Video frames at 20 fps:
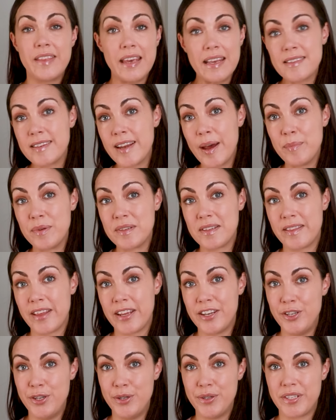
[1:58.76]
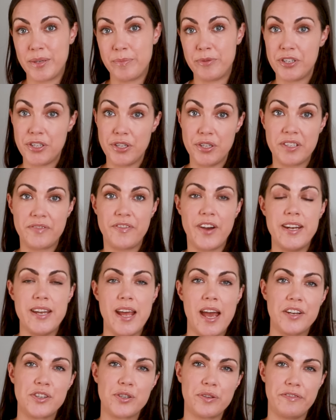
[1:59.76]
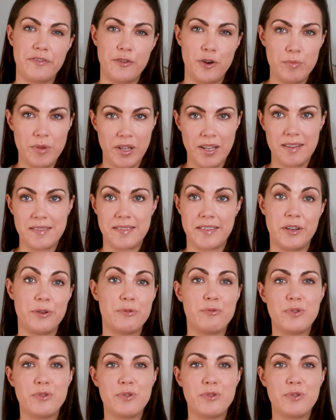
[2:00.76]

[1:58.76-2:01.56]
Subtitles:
These numbers are then used to produce financial formulas that are